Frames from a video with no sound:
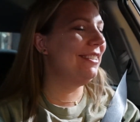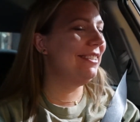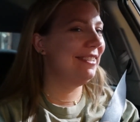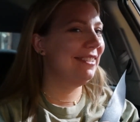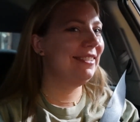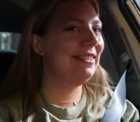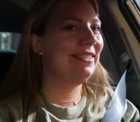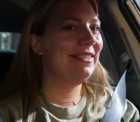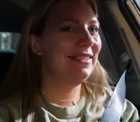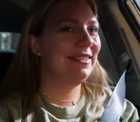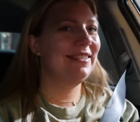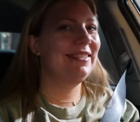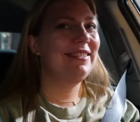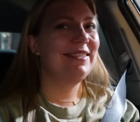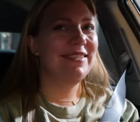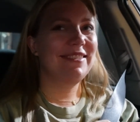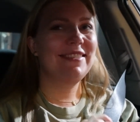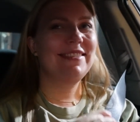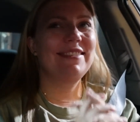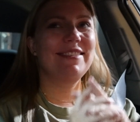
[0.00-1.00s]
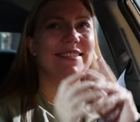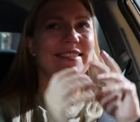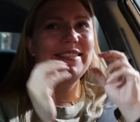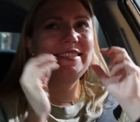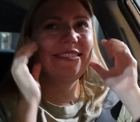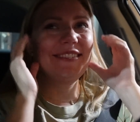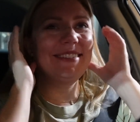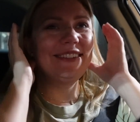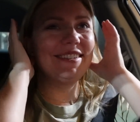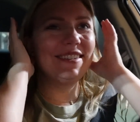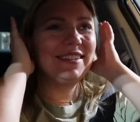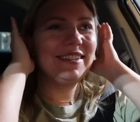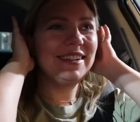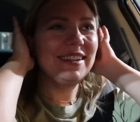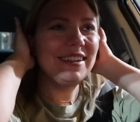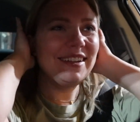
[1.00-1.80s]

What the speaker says: Nobody speaks.